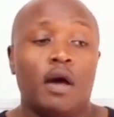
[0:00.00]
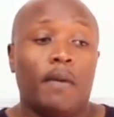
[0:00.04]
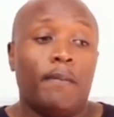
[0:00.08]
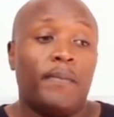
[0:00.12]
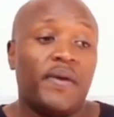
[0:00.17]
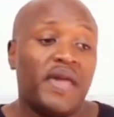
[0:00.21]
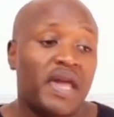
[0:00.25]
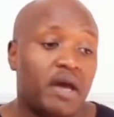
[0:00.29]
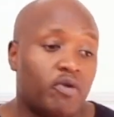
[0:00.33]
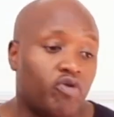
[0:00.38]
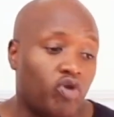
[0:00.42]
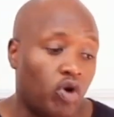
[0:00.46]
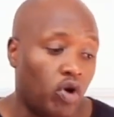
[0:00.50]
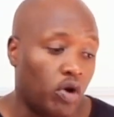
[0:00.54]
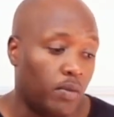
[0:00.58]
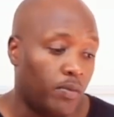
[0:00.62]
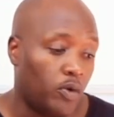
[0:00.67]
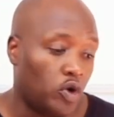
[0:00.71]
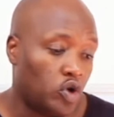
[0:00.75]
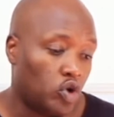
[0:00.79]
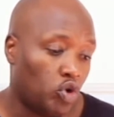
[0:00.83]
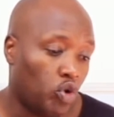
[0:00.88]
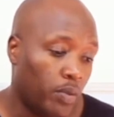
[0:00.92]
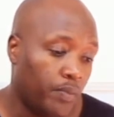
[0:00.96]
Be a role
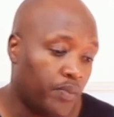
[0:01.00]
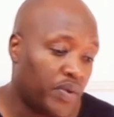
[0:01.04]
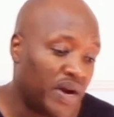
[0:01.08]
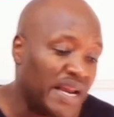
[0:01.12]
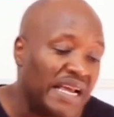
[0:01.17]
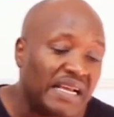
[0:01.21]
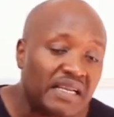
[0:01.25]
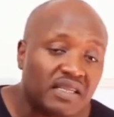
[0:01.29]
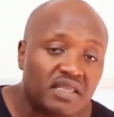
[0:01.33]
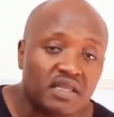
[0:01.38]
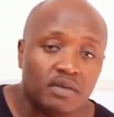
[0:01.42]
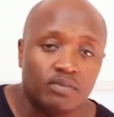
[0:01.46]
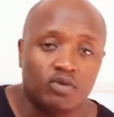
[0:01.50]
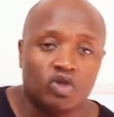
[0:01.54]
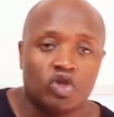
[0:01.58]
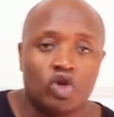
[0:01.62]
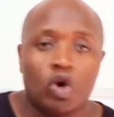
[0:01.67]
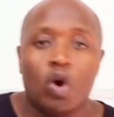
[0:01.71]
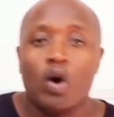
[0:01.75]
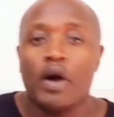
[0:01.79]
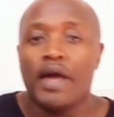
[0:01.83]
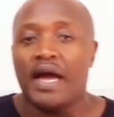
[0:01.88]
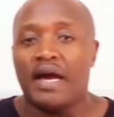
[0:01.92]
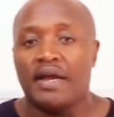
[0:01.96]
model who brings some
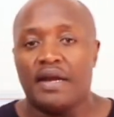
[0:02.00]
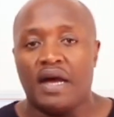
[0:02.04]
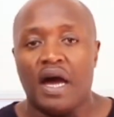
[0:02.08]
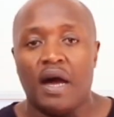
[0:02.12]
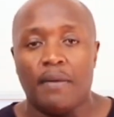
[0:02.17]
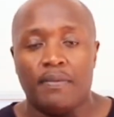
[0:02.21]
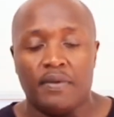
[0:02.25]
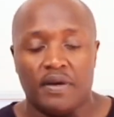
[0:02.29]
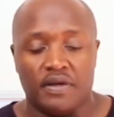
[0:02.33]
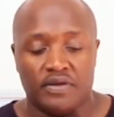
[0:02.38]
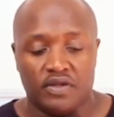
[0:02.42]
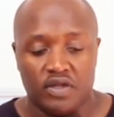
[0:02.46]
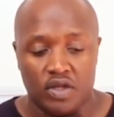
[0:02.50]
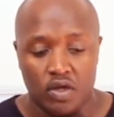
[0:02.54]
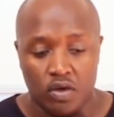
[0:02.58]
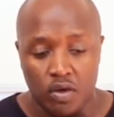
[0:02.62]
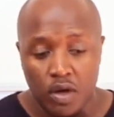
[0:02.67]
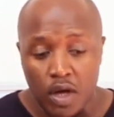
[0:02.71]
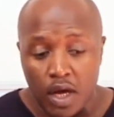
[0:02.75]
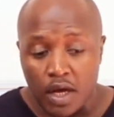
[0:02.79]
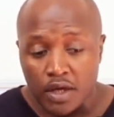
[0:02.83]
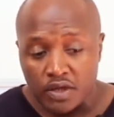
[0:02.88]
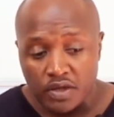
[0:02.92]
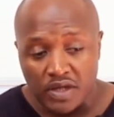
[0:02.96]
joy and happiness. You know,
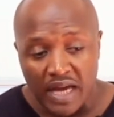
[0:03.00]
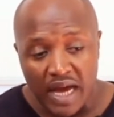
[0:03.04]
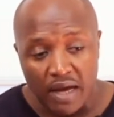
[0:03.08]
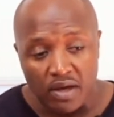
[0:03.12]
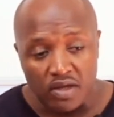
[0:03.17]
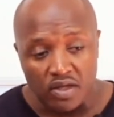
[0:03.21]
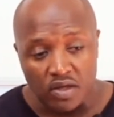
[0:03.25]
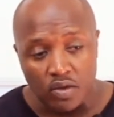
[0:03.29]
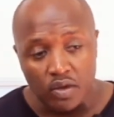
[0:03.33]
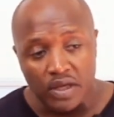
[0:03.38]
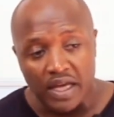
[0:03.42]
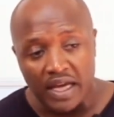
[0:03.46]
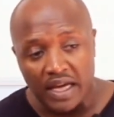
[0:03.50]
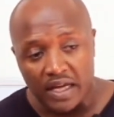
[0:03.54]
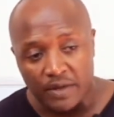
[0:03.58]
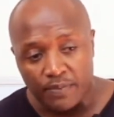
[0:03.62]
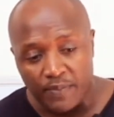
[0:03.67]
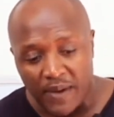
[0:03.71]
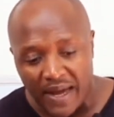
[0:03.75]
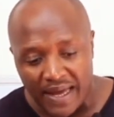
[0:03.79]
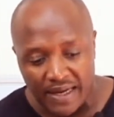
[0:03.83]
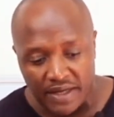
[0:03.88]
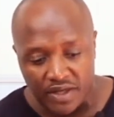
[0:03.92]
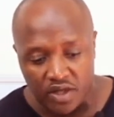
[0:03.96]
today I was looking at
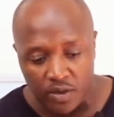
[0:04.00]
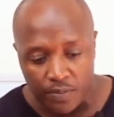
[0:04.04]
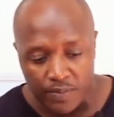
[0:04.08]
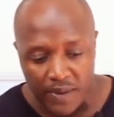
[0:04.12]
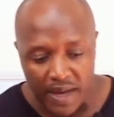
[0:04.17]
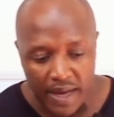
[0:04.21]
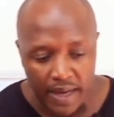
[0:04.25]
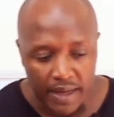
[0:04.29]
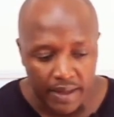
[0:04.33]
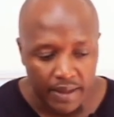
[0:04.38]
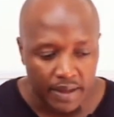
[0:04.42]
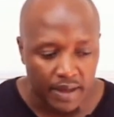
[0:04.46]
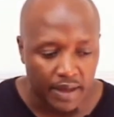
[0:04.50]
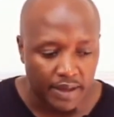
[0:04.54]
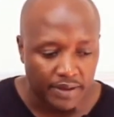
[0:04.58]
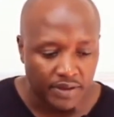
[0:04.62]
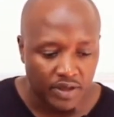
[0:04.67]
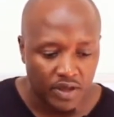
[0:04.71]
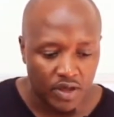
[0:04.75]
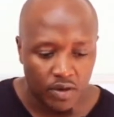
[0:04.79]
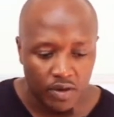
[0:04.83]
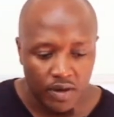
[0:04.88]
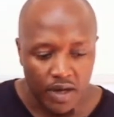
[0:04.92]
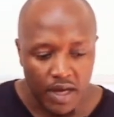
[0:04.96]
my little man, and
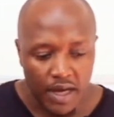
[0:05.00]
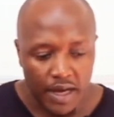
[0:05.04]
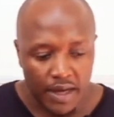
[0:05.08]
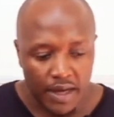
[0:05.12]
you know,